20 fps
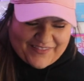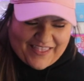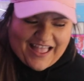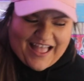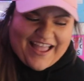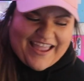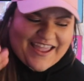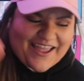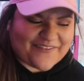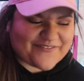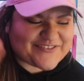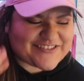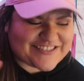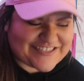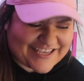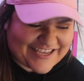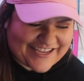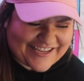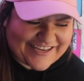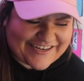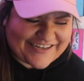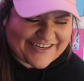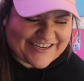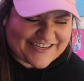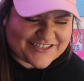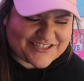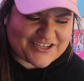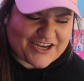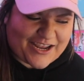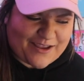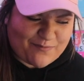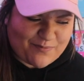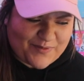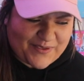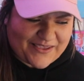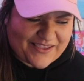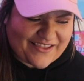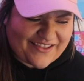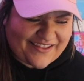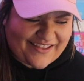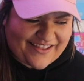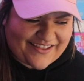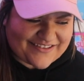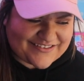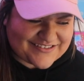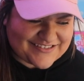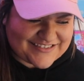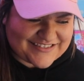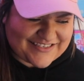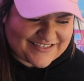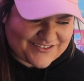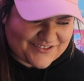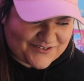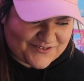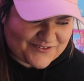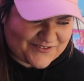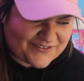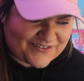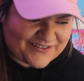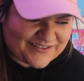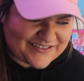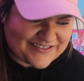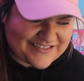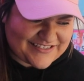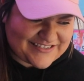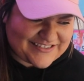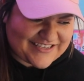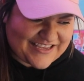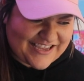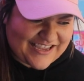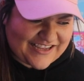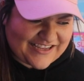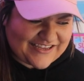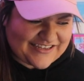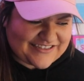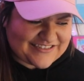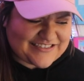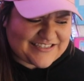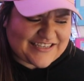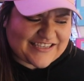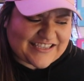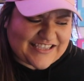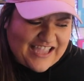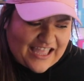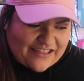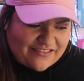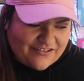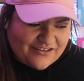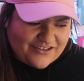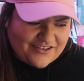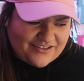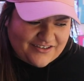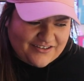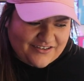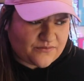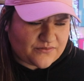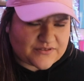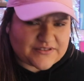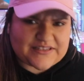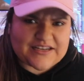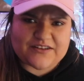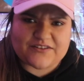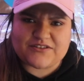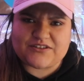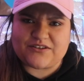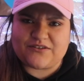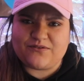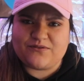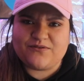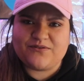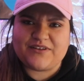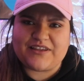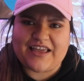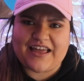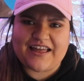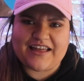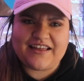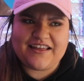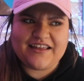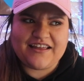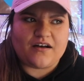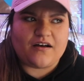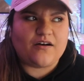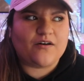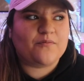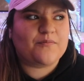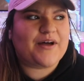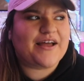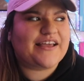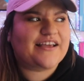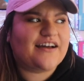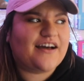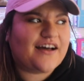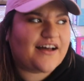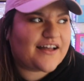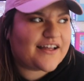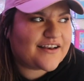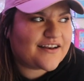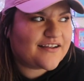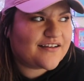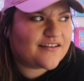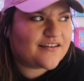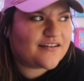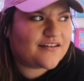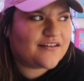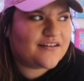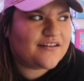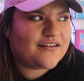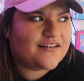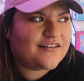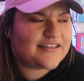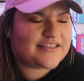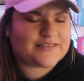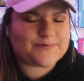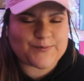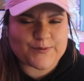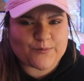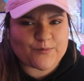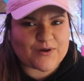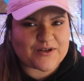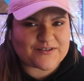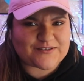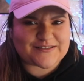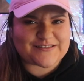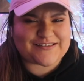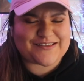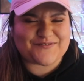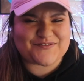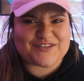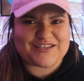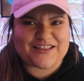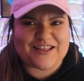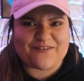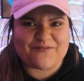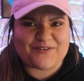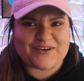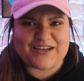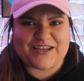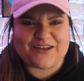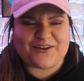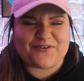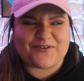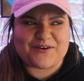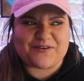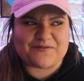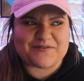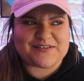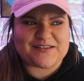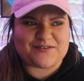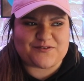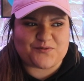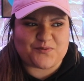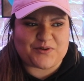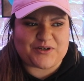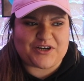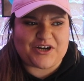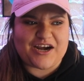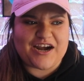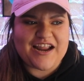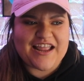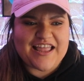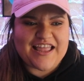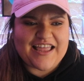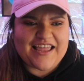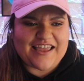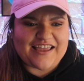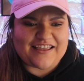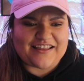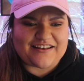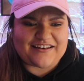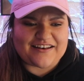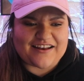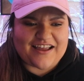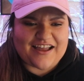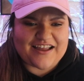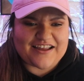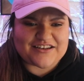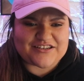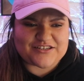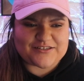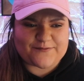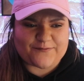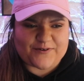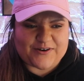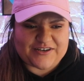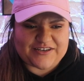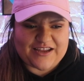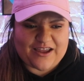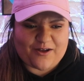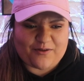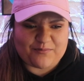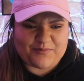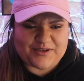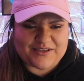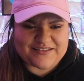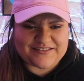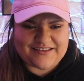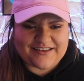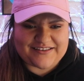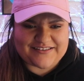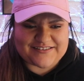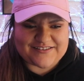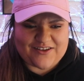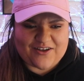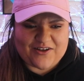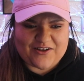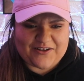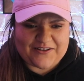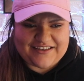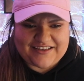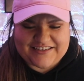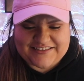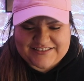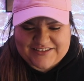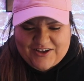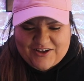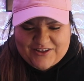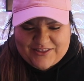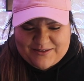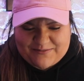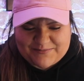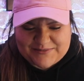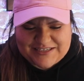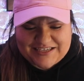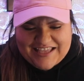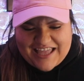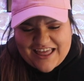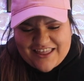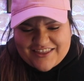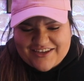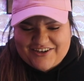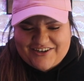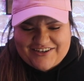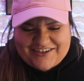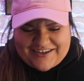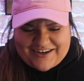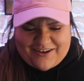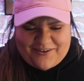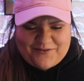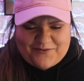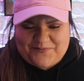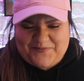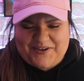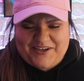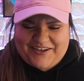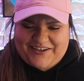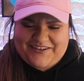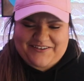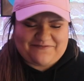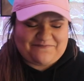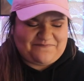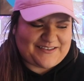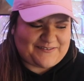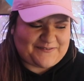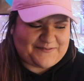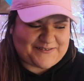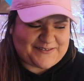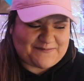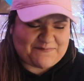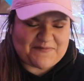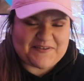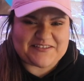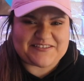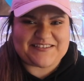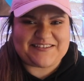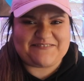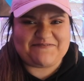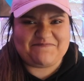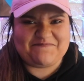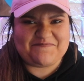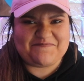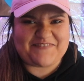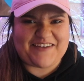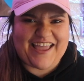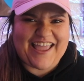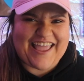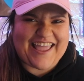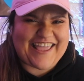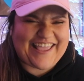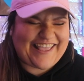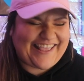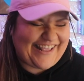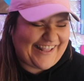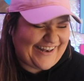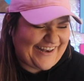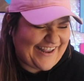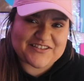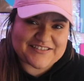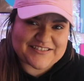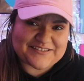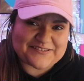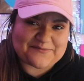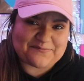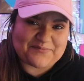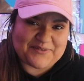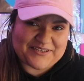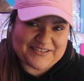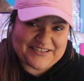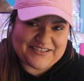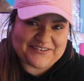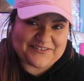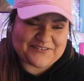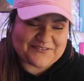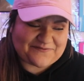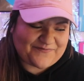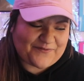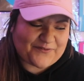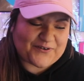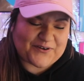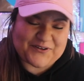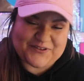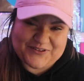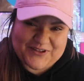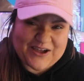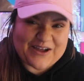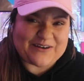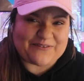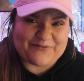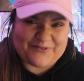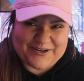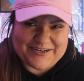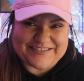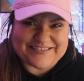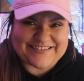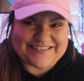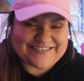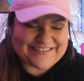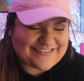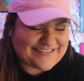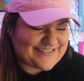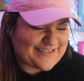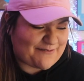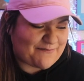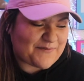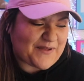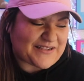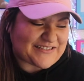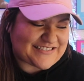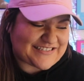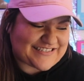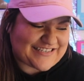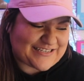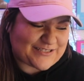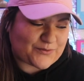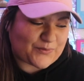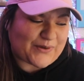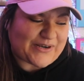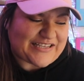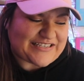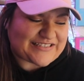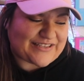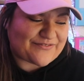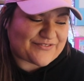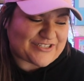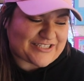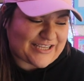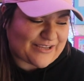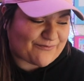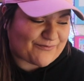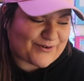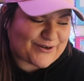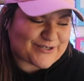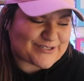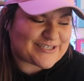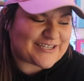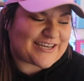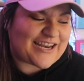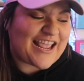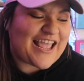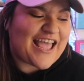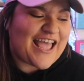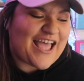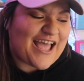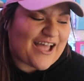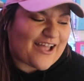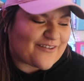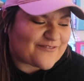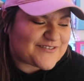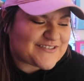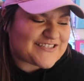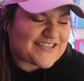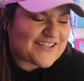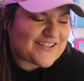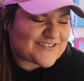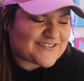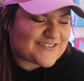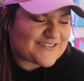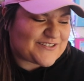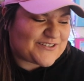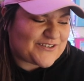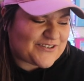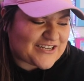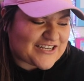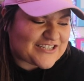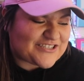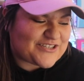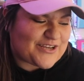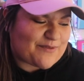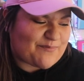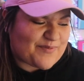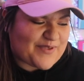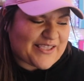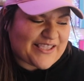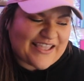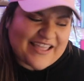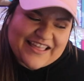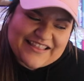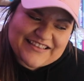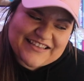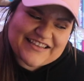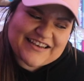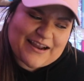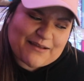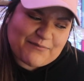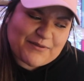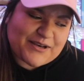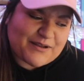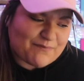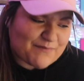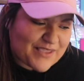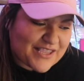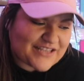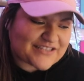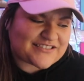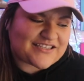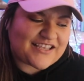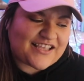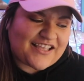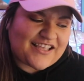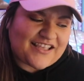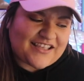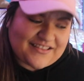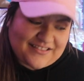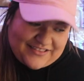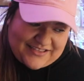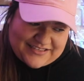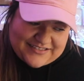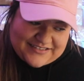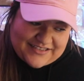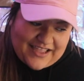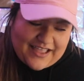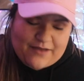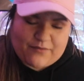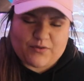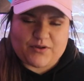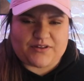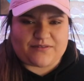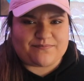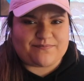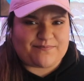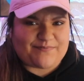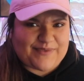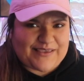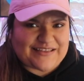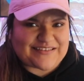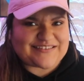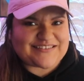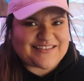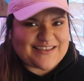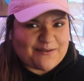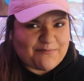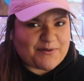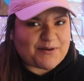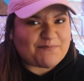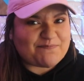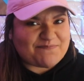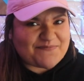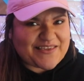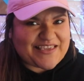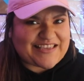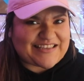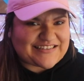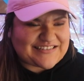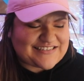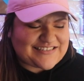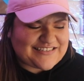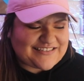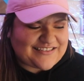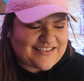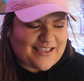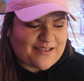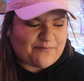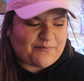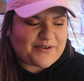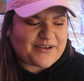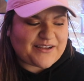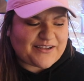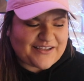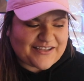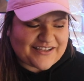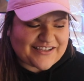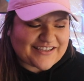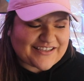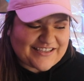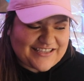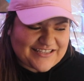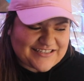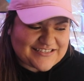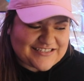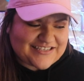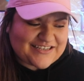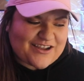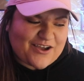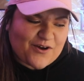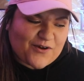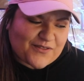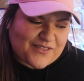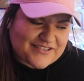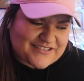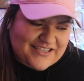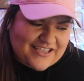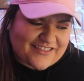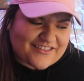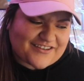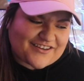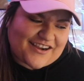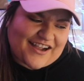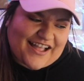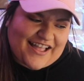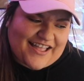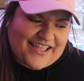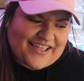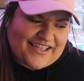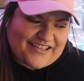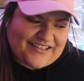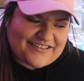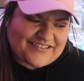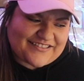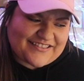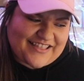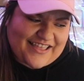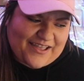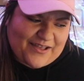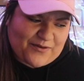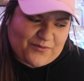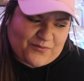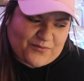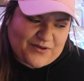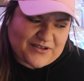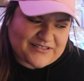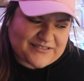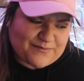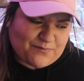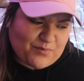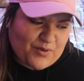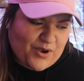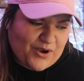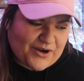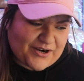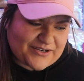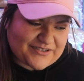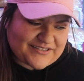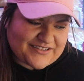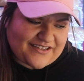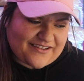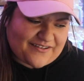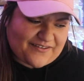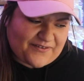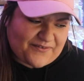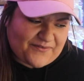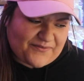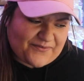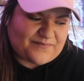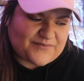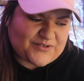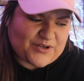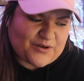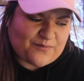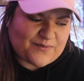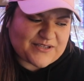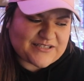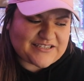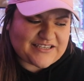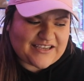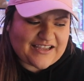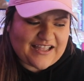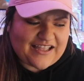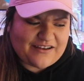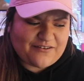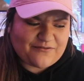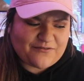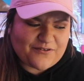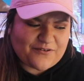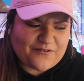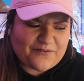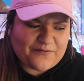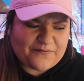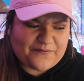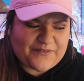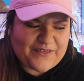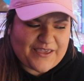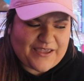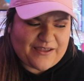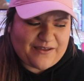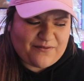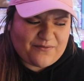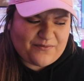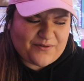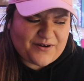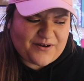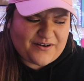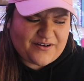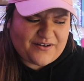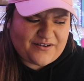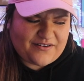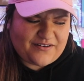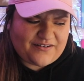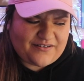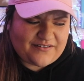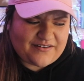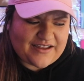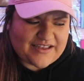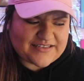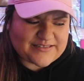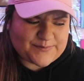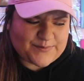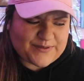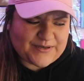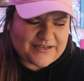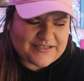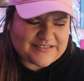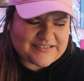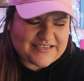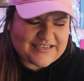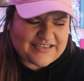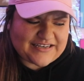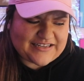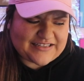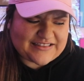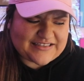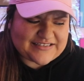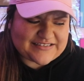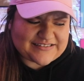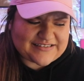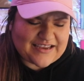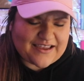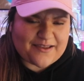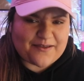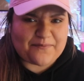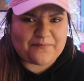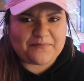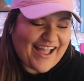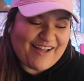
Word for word: I have seen JP and Sejun sing together. Style 2, yeah. Oh my god. Oh, it's been a while since I've seen that video and it was on Twitter and I just freaked out because I saw I saw them together and oh my god, it was amazing. this is a big deal for a lot of reasons. I'm about to see 2017 version of Stell, Sejun, and JP and then I'm gonna meet this guy, well, meet. I'm gonna meet. I'm gonna get to know this other guy that was a part of Show BT. I don't know if they were SB19 at this time.